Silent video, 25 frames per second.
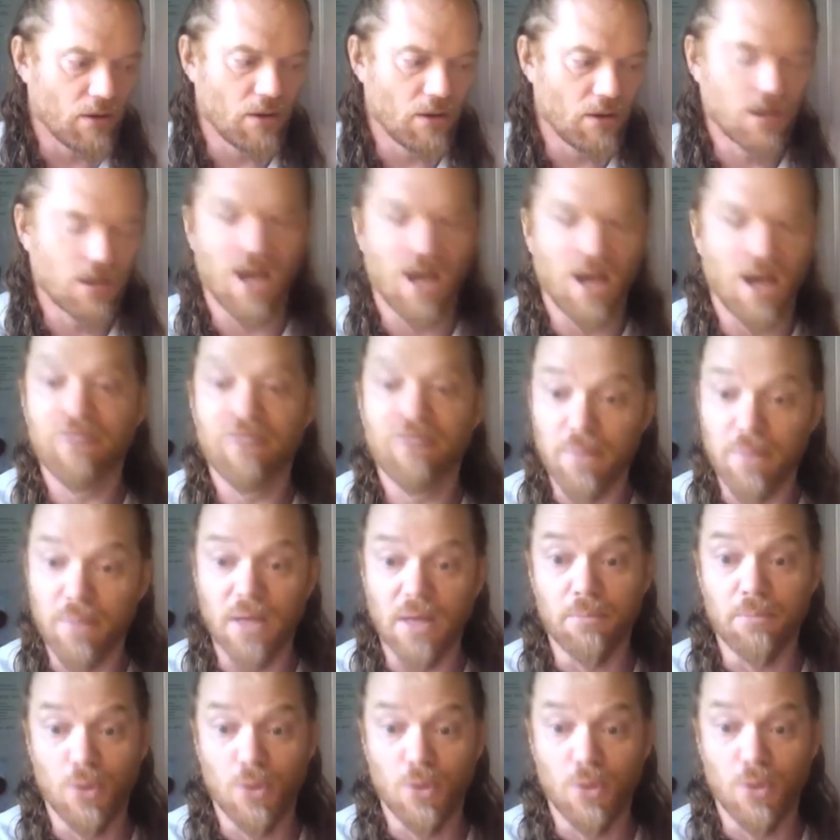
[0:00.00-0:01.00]
kind of
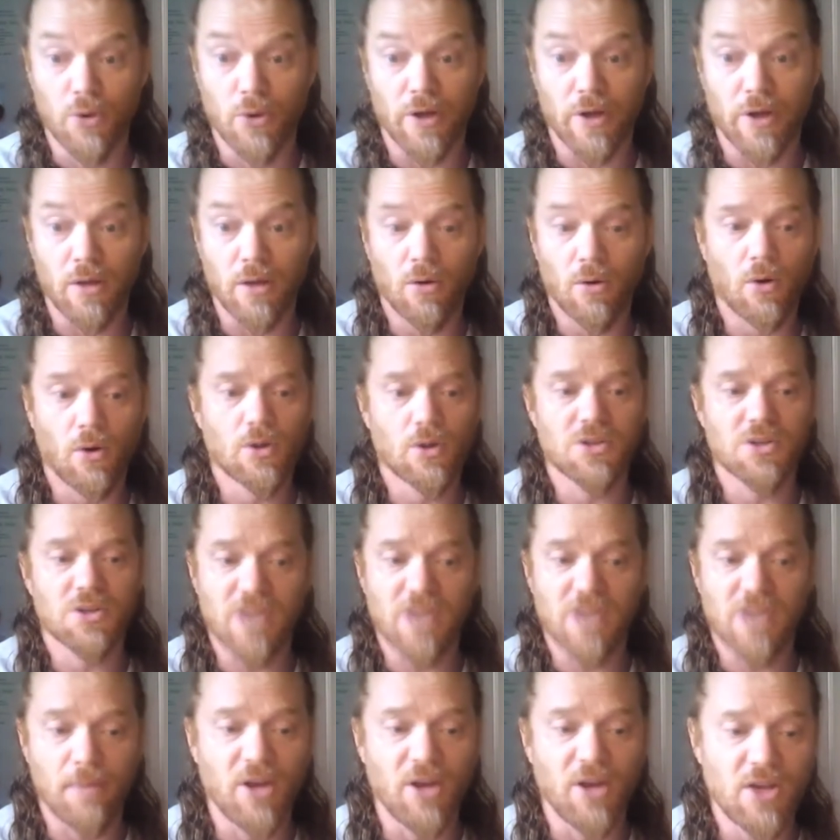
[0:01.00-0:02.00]
impurity or
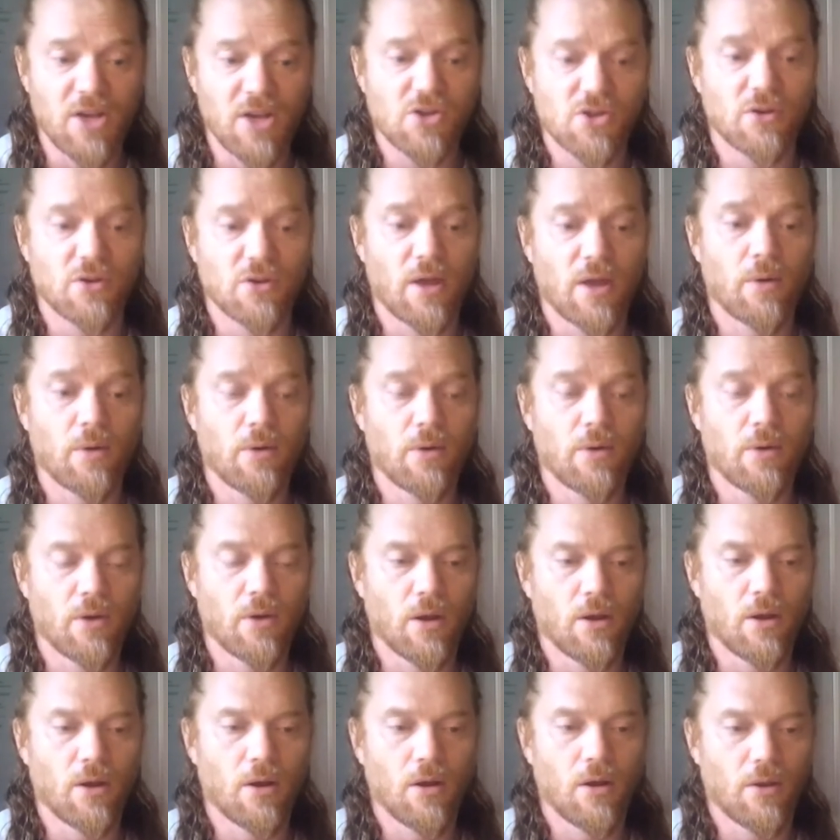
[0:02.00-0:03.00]
contamination
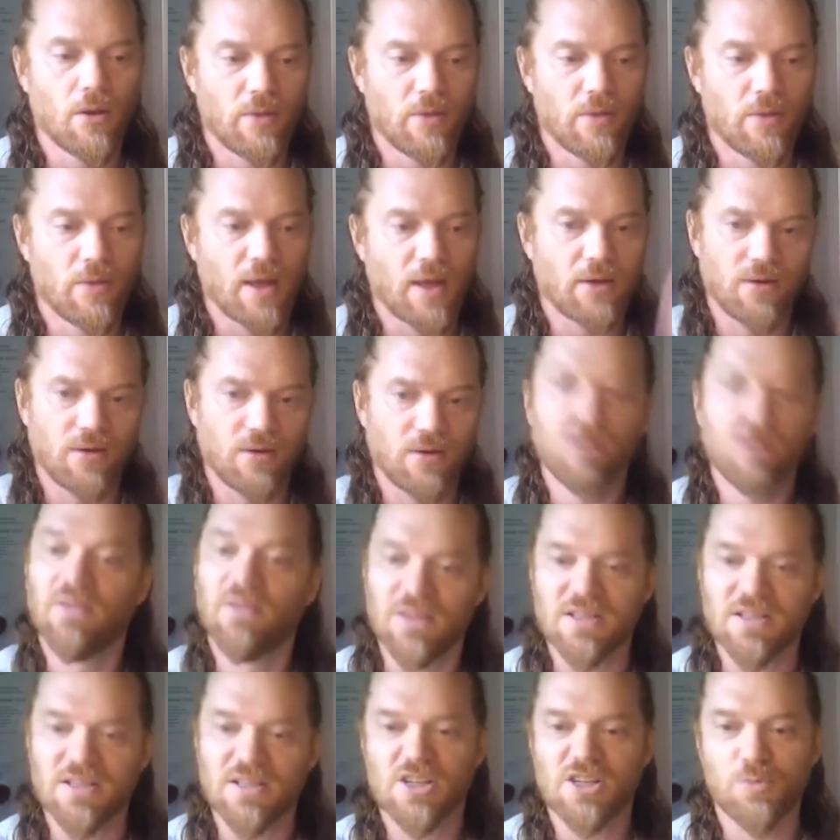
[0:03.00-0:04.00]
that
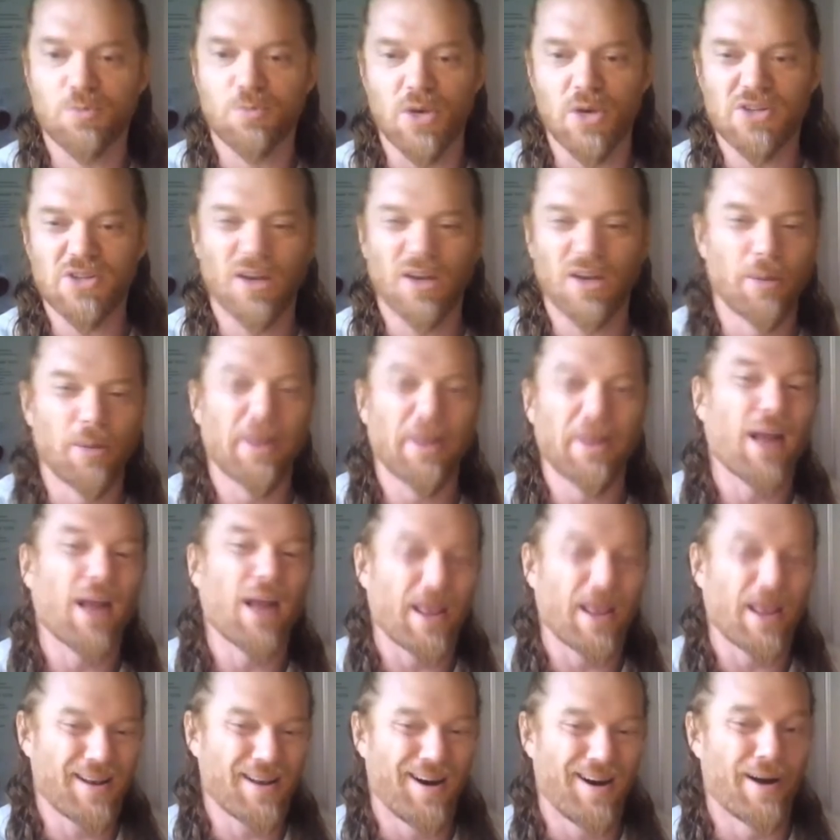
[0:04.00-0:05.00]
this expressed, a little bit
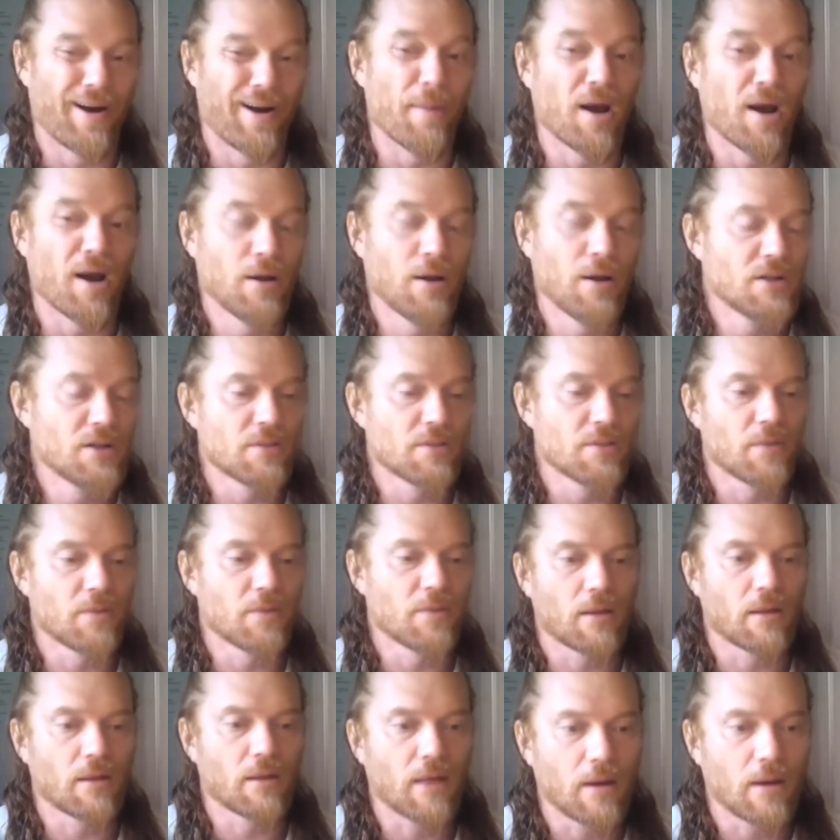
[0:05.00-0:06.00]
like karma, something
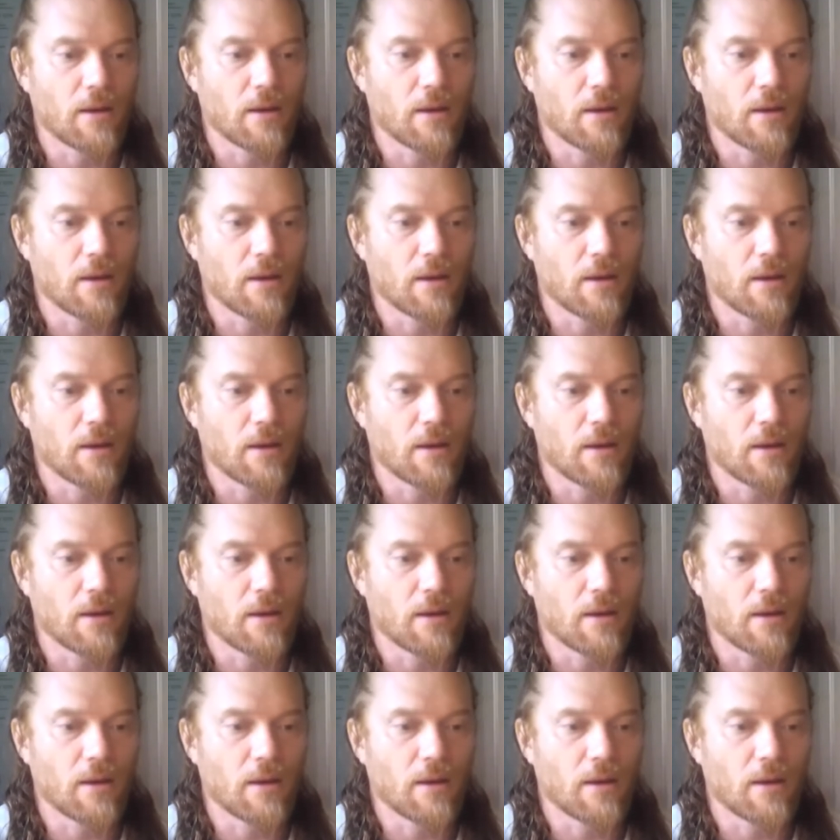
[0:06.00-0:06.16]
like that.